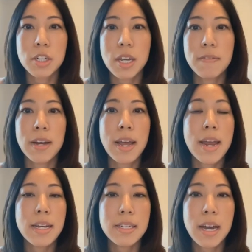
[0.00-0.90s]
If at
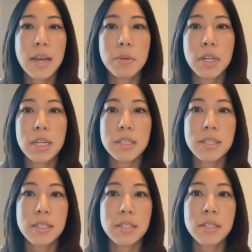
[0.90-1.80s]
any time you need
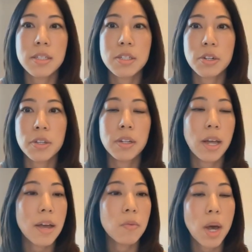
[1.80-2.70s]
assistance during the
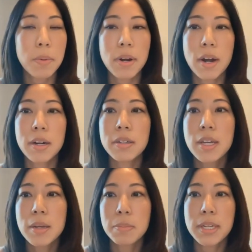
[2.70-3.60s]
live webinar,
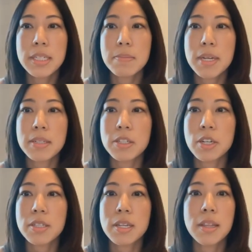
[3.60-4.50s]
please message
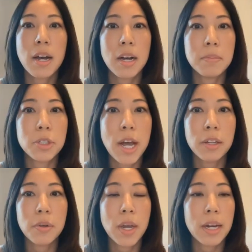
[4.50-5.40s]
us in the help chat
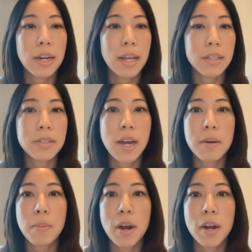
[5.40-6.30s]
located at the
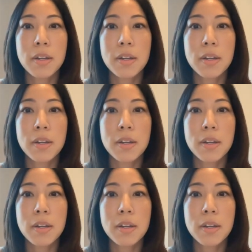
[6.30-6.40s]
sidebar.